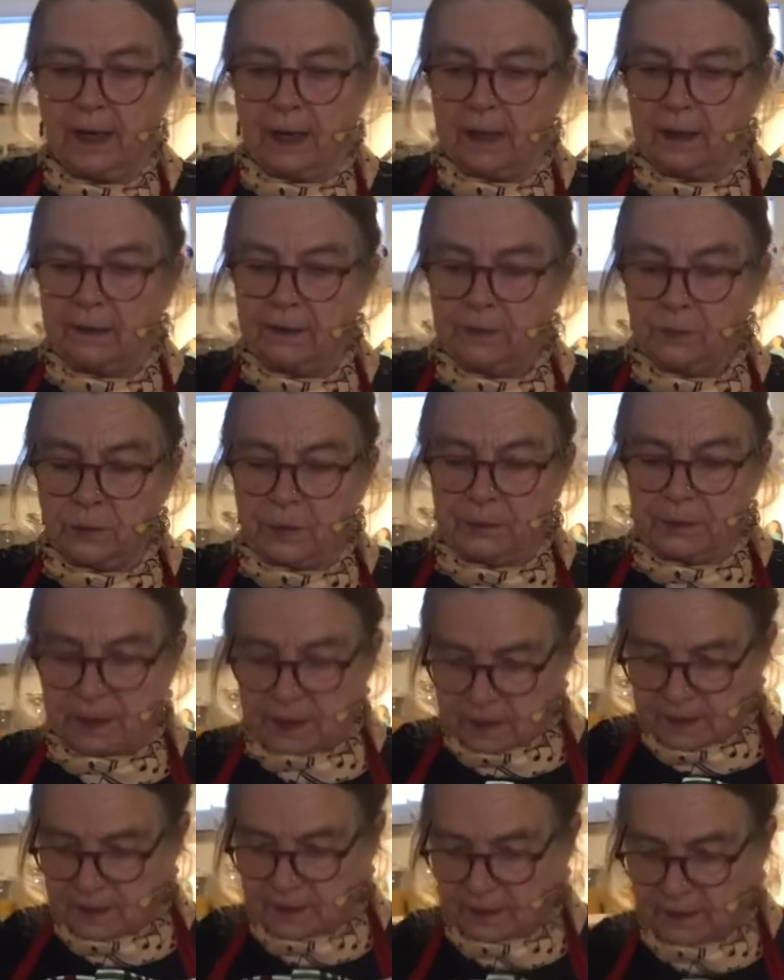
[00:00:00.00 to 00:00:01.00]
And the women
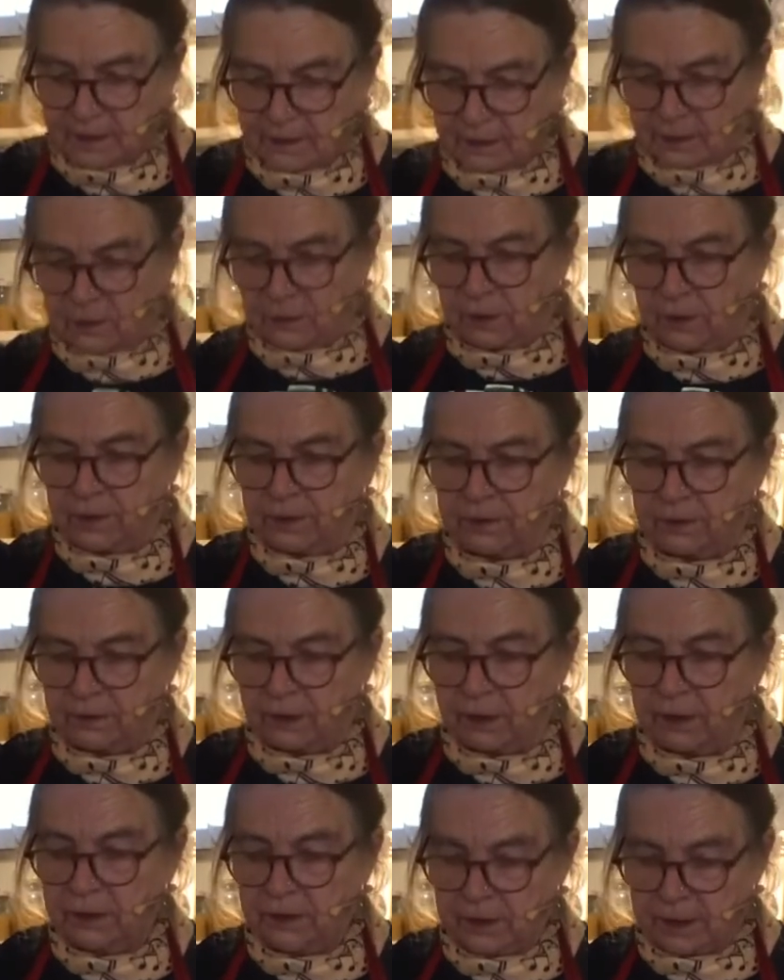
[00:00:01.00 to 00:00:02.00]
sit, on the
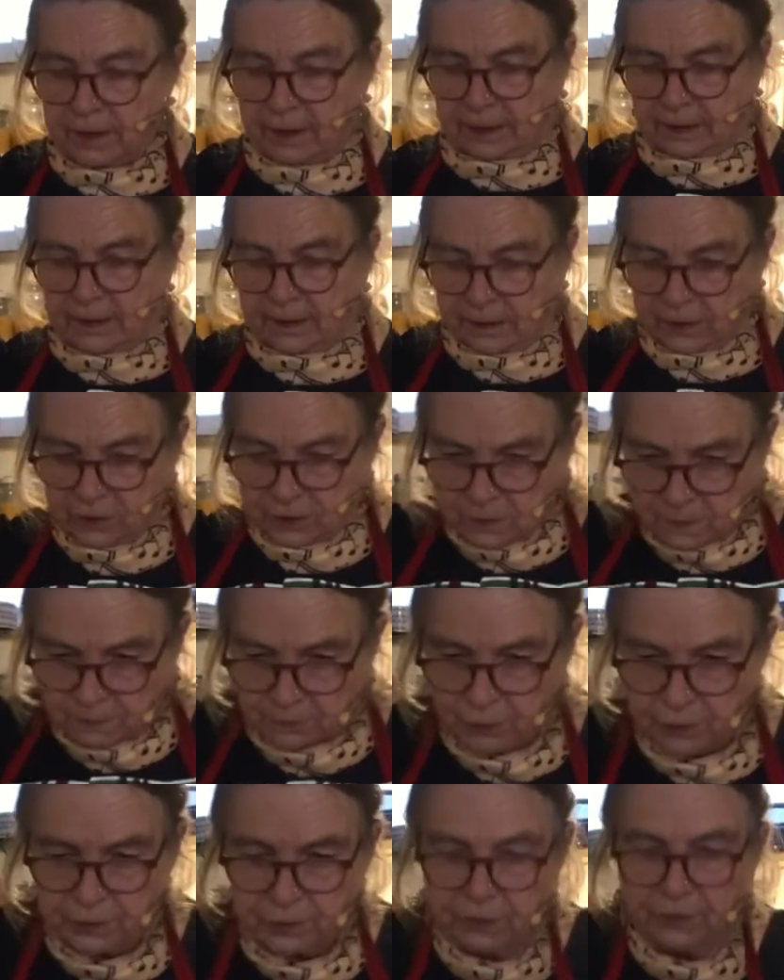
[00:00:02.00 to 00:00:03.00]
ground, and they just
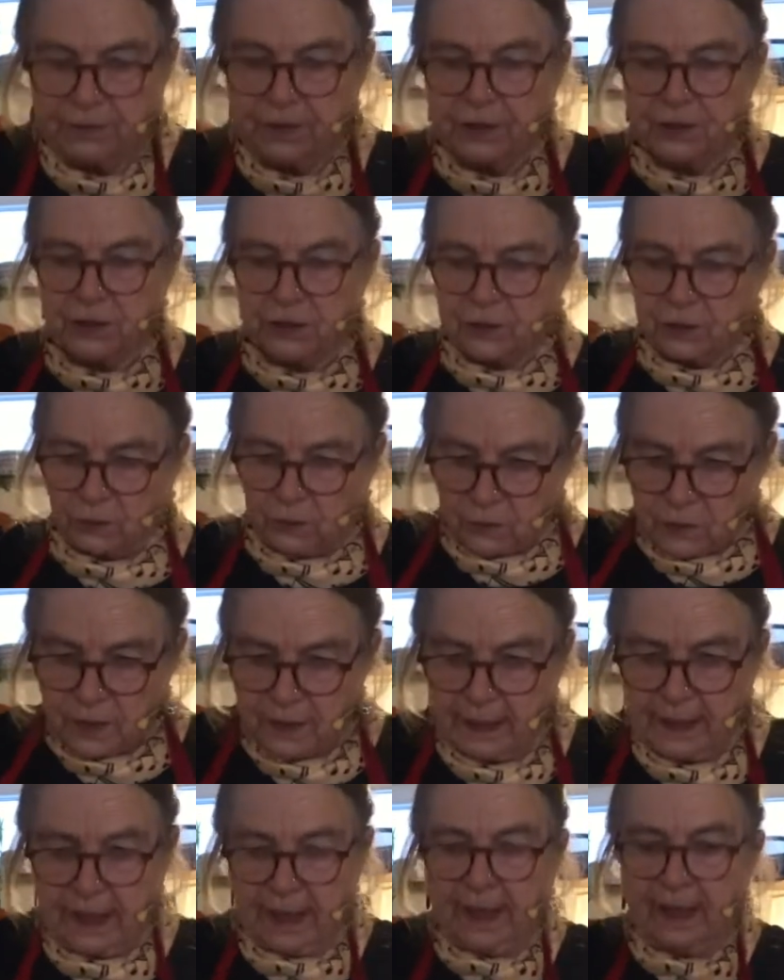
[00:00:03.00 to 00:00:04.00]
put it on the stone,
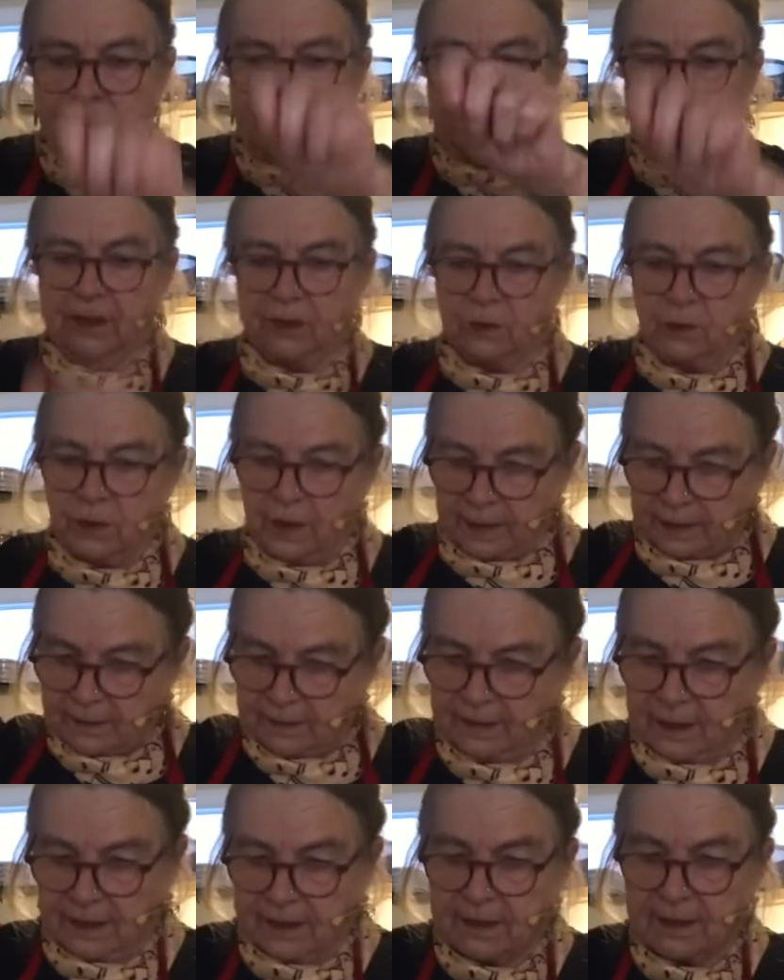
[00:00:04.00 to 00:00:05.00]
and they go like
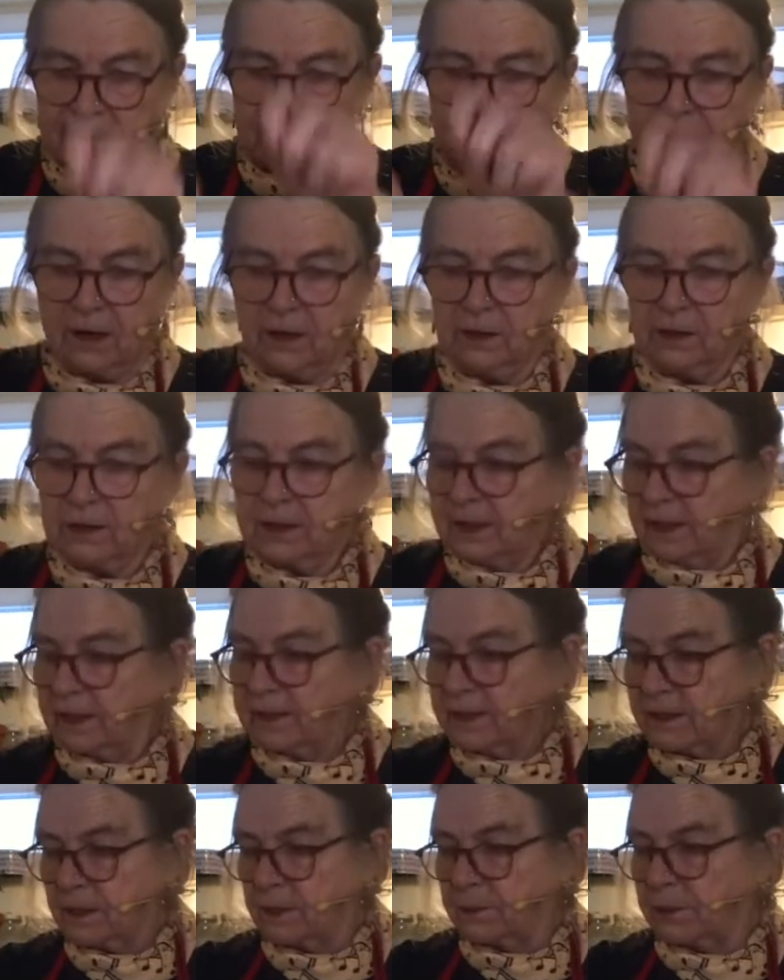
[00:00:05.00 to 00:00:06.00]
this until
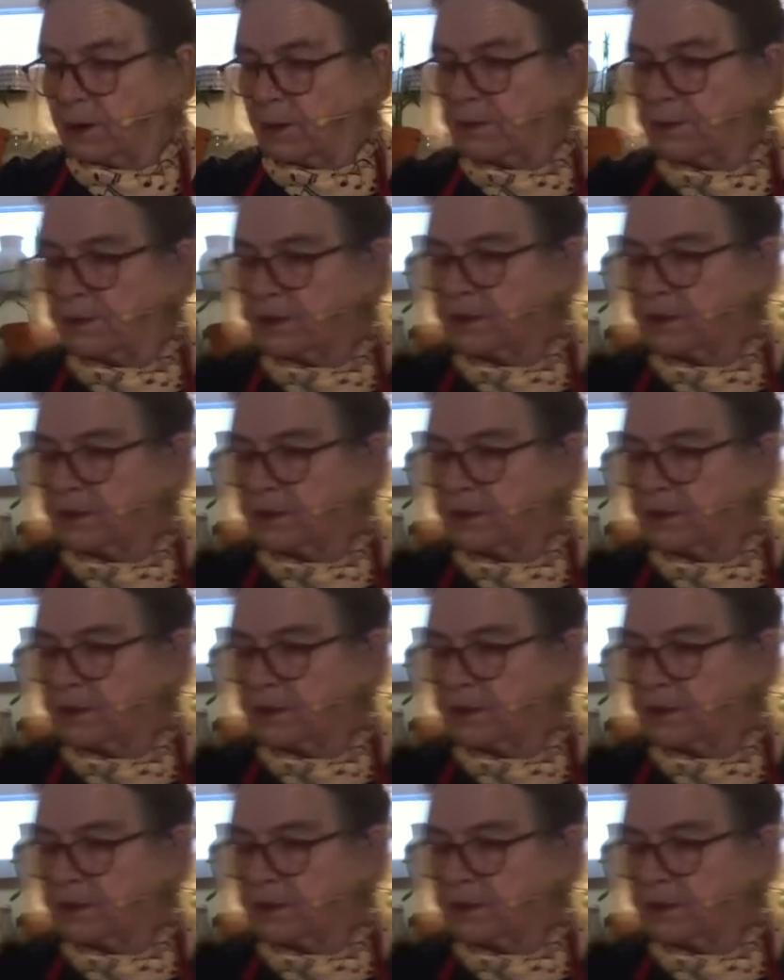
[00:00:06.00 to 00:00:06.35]
it's the proper